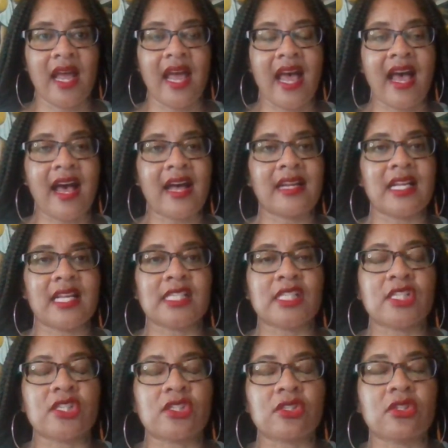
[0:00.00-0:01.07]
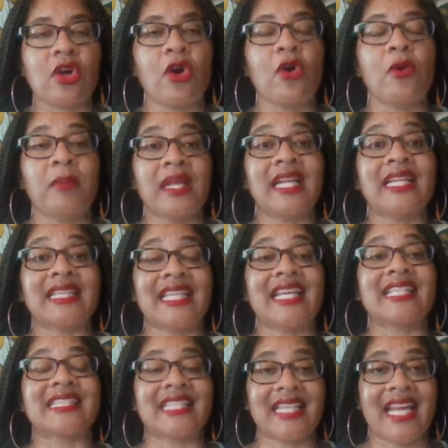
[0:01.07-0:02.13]
so many things that they had
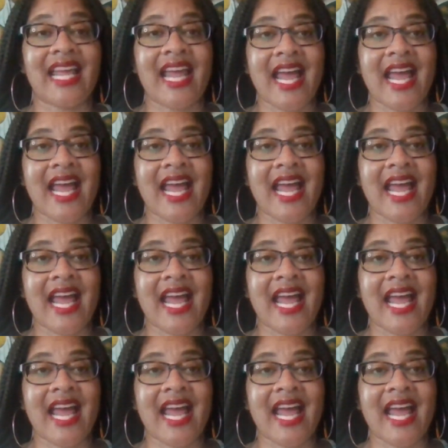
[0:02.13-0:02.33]
to